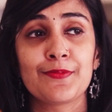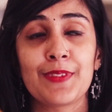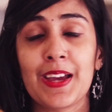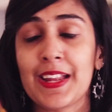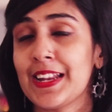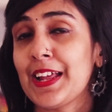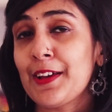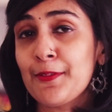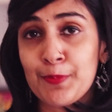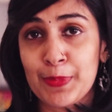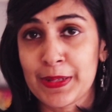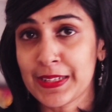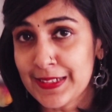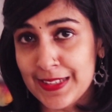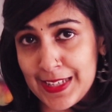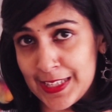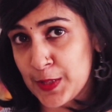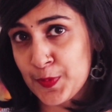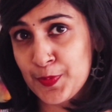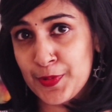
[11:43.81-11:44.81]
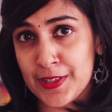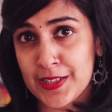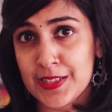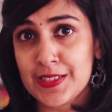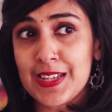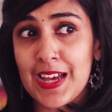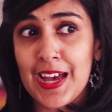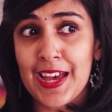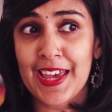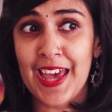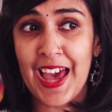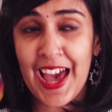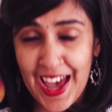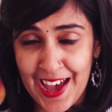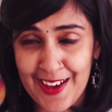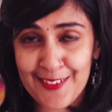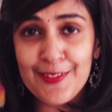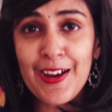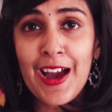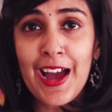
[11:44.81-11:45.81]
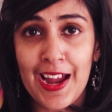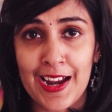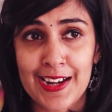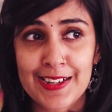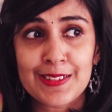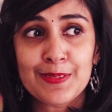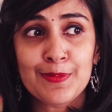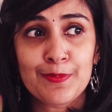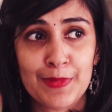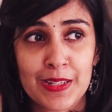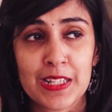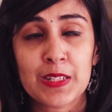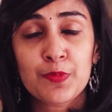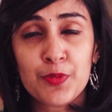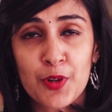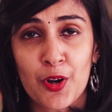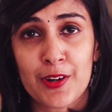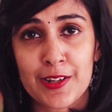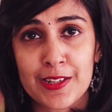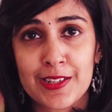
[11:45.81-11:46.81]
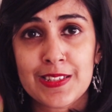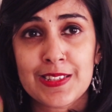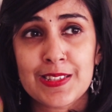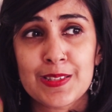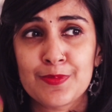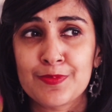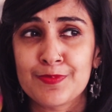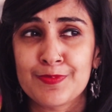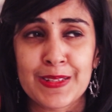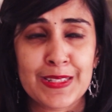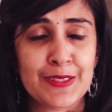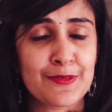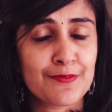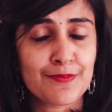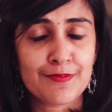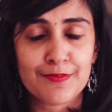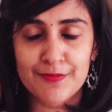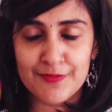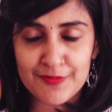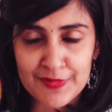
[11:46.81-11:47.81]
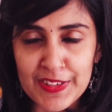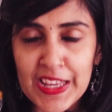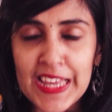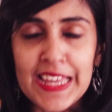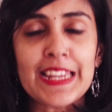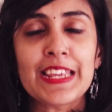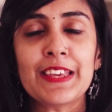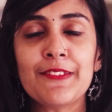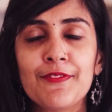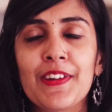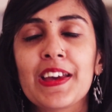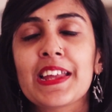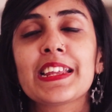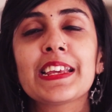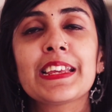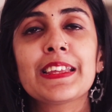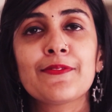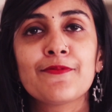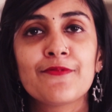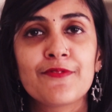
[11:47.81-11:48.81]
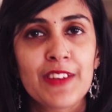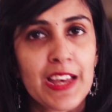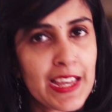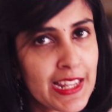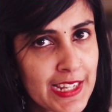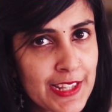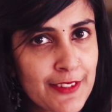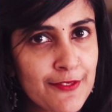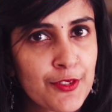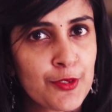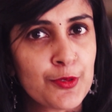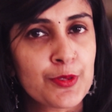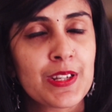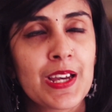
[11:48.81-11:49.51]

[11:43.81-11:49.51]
When I've been desperate, I have had milk products, but very few